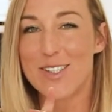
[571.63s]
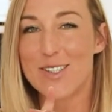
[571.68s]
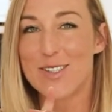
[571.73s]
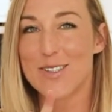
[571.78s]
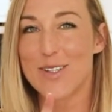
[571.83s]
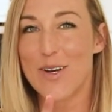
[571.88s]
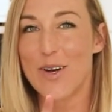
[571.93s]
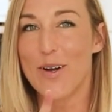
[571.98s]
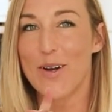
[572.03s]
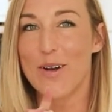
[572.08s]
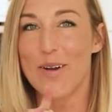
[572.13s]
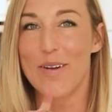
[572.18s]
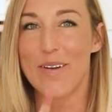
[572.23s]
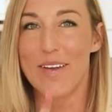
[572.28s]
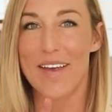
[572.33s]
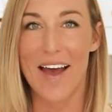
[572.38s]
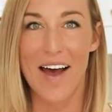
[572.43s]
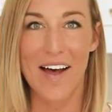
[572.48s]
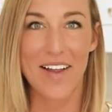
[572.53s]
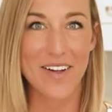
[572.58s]
So
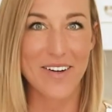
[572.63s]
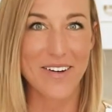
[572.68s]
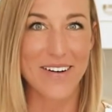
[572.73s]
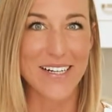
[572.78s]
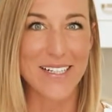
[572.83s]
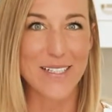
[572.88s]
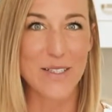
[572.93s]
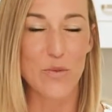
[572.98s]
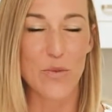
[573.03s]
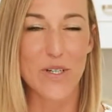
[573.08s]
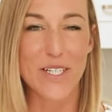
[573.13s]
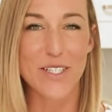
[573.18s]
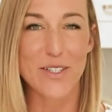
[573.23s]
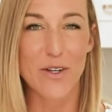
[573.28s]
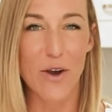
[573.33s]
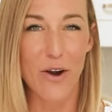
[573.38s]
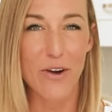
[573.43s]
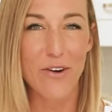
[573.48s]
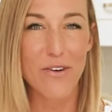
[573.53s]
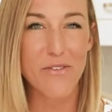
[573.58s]
calories, we
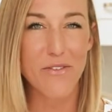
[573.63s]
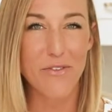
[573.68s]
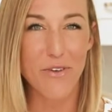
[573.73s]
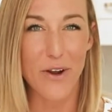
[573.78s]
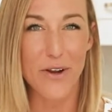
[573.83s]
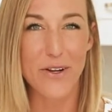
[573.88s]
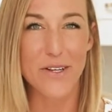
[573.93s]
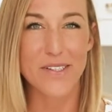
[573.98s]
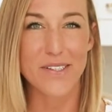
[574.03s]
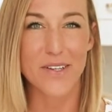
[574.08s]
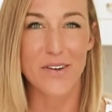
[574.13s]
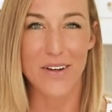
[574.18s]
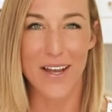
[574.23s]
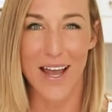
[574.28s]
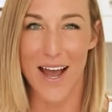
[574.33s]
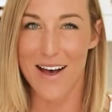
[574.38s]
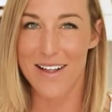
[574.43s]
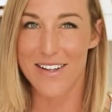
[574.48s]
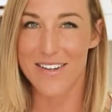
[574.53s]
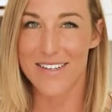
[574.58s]
don't focus on
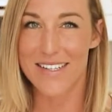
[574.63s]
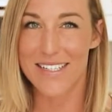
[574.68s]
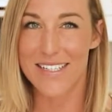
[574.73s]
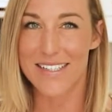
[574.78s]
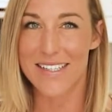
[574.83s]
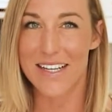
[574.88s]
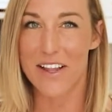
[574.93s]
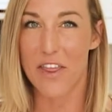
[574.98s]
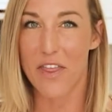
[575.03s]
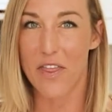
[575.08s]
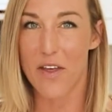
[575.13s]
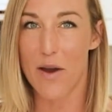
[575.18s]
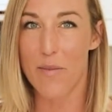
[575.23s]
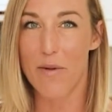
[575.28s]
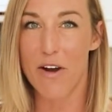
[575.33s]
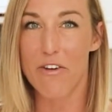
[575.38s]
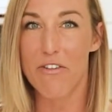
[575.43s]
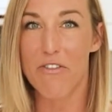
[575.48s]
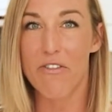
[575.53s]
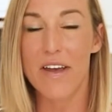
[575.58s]
calories in
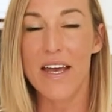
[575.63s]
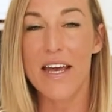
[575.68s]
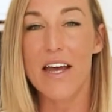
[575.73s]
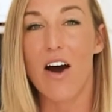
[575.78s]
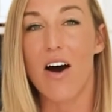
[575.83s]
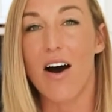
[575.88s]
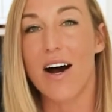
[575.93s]
ThermoFit.